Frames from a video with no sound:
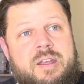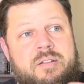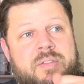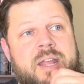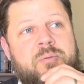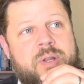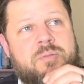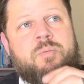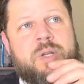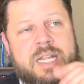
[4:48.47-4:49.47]
then we,
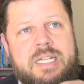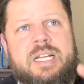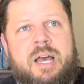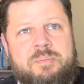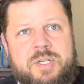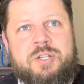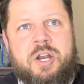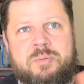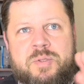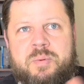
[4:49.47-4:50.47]
we need to come to
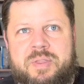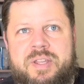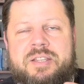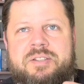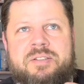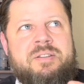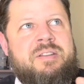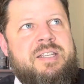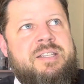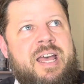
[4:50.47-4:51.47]
terms with this,
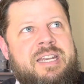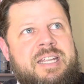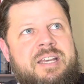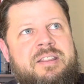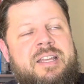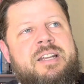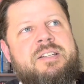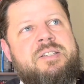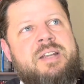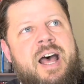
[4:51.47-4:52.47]
this idea that
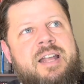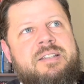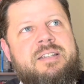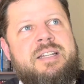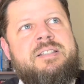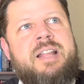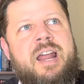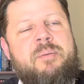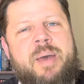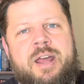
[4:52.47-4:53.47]
it's not, it's
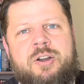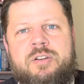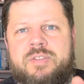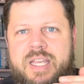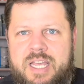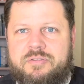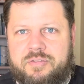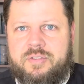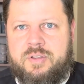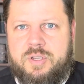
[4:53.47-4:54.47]
not a matter of
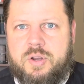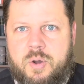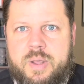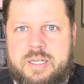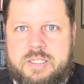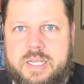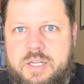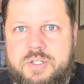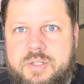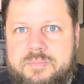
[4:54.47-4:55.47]
if you're going to
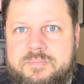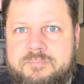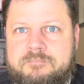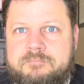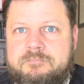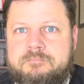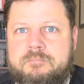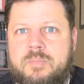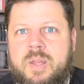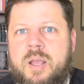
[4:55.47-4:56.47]
teach
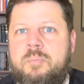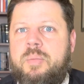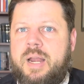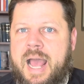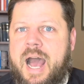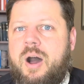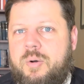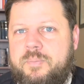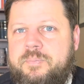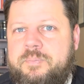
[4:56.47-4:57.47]
but how?
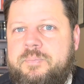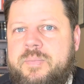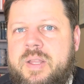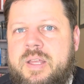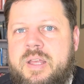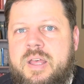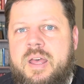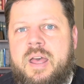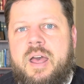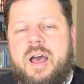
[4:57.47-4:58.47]

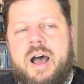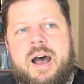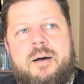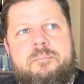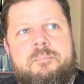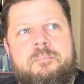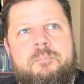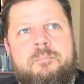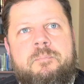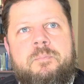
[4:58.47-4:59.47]
Um,
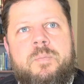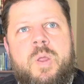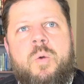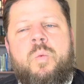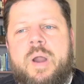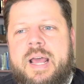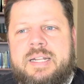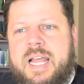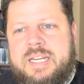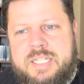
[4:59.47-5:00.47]
what I'd
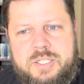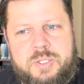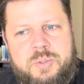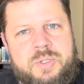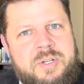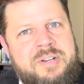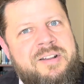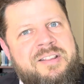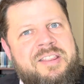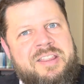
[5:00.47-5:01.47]
like to do,
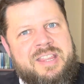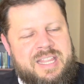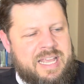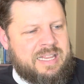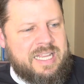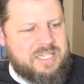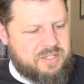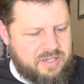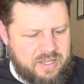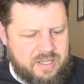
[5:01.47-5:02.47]
uh, at
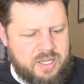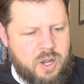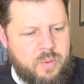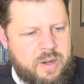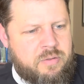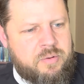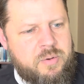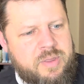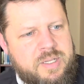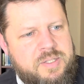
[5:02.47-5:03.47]
least uh, going
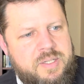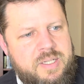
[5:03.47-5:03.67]
through this